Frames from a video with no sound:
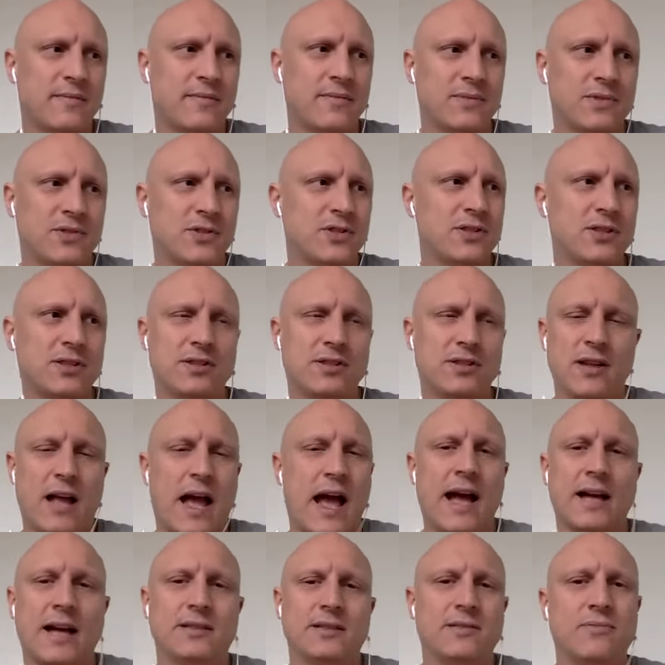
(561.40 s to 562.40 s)
Just
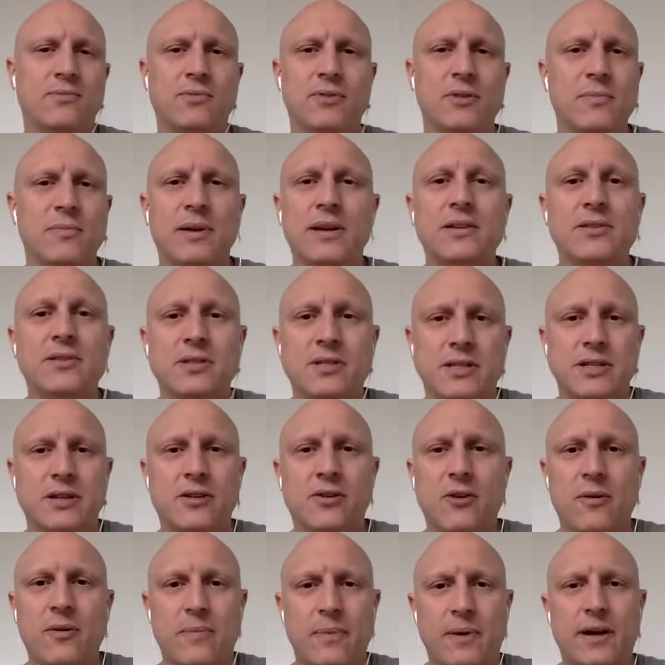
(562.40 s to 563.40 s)
asked, would you be interested in
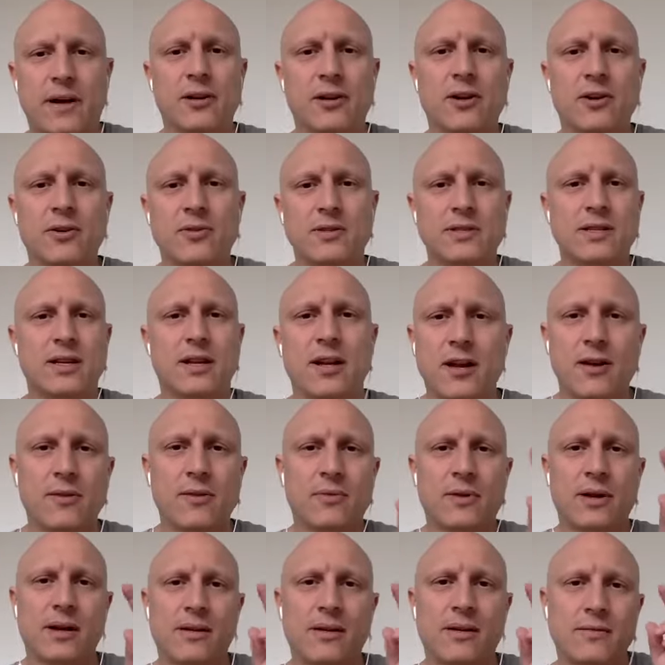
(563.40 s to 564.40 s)
comparing notes? I know
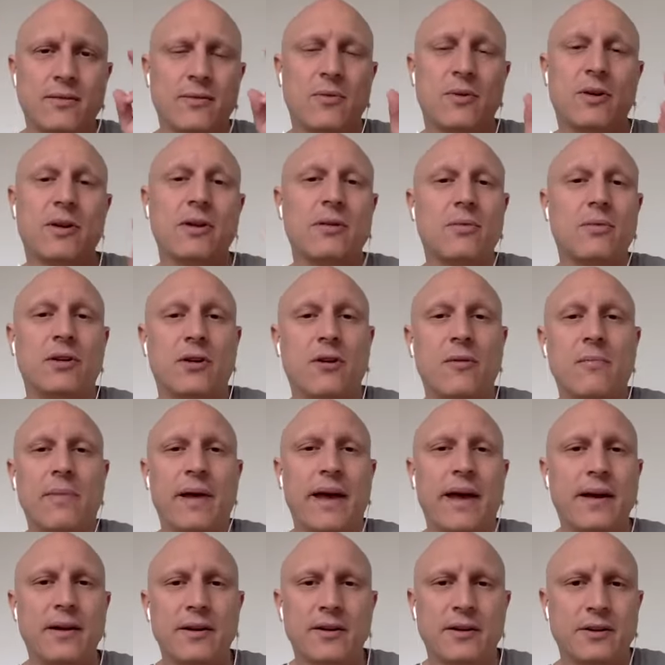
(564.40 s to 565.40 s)
we're quote unquote
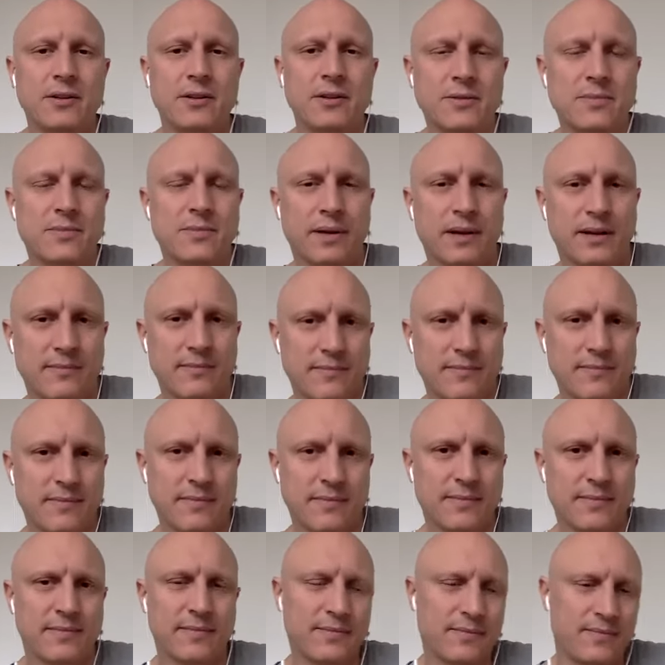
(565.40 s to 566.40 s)
competitors, but
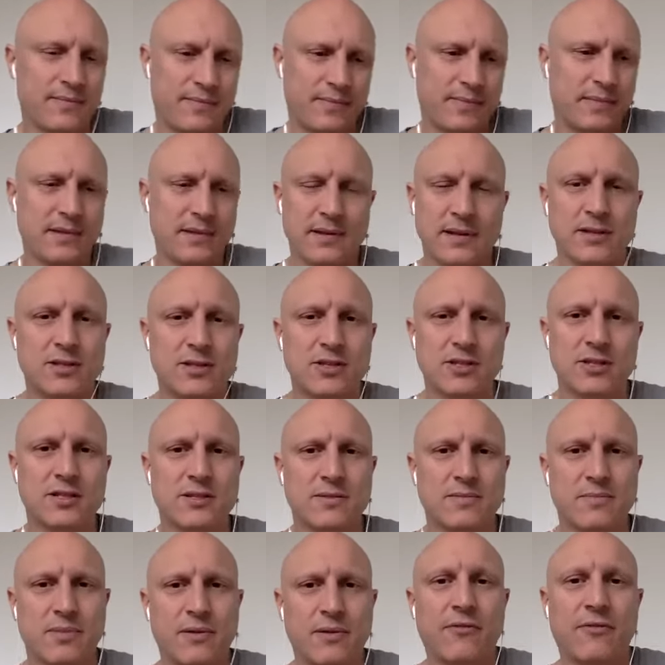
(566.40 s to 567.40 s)
let's
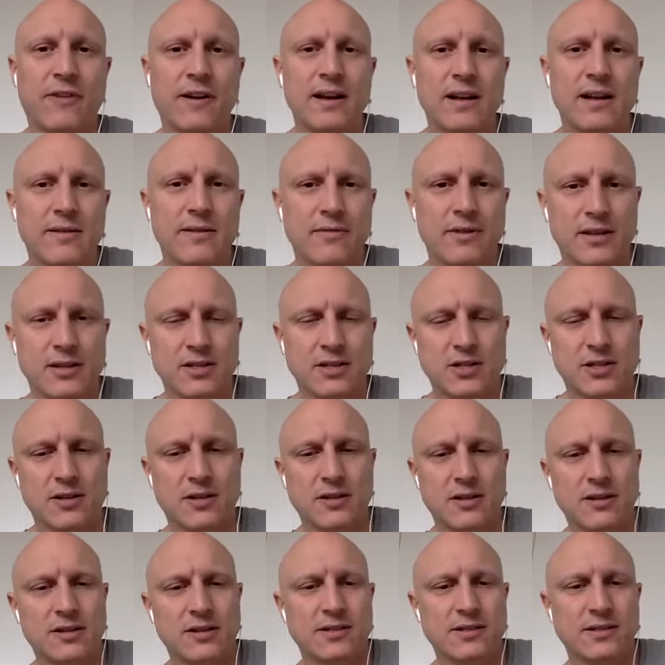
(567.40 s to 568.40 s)
just be friendly with each
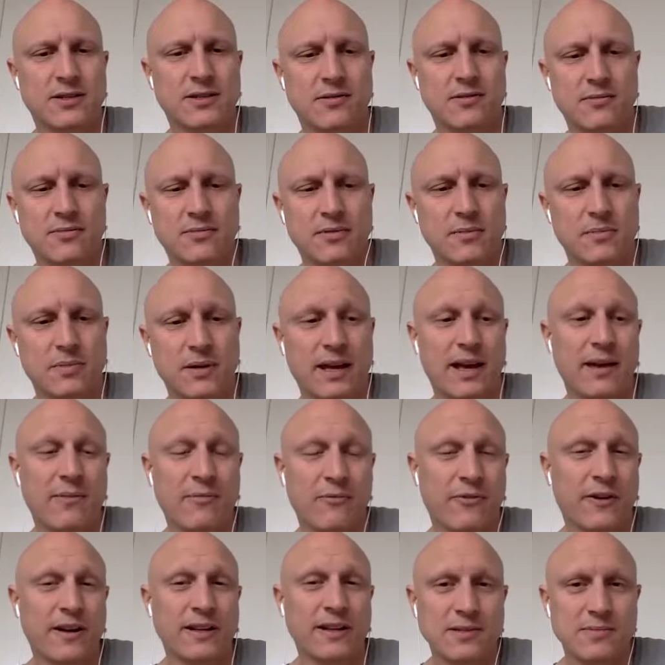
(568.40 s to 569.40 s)
other. And so we became
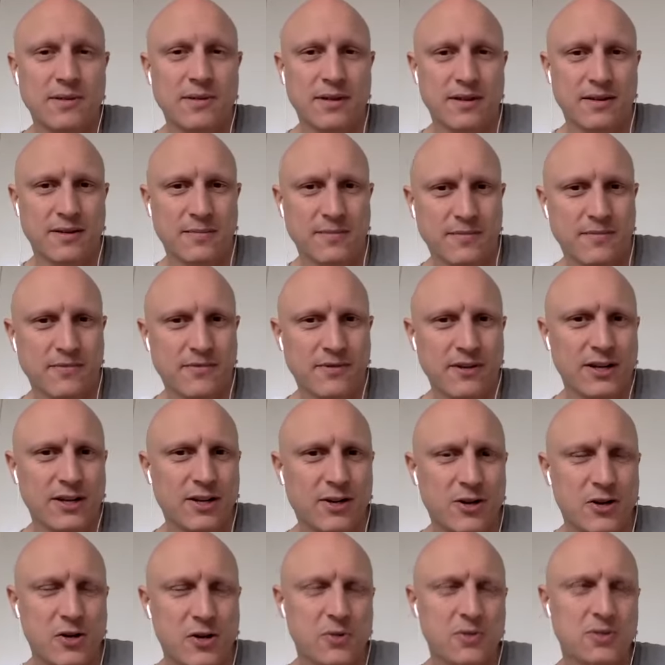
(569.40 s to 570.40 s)
friends with them, really
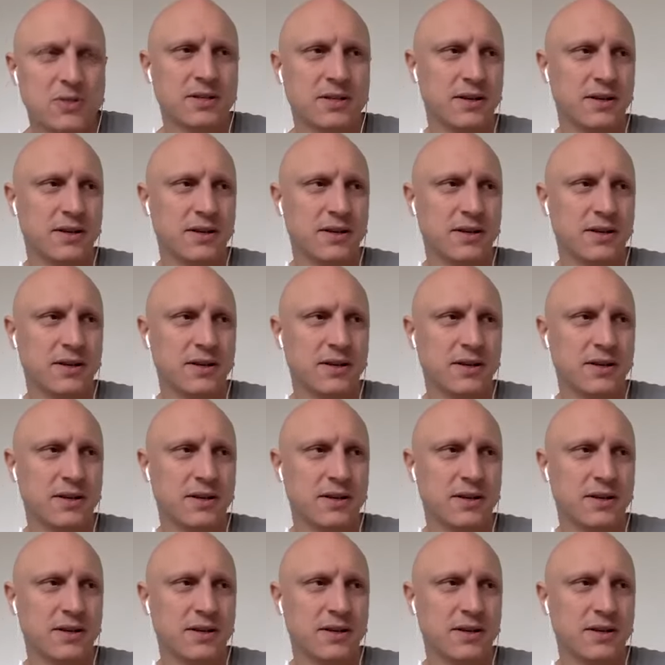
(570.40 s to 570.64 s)
close,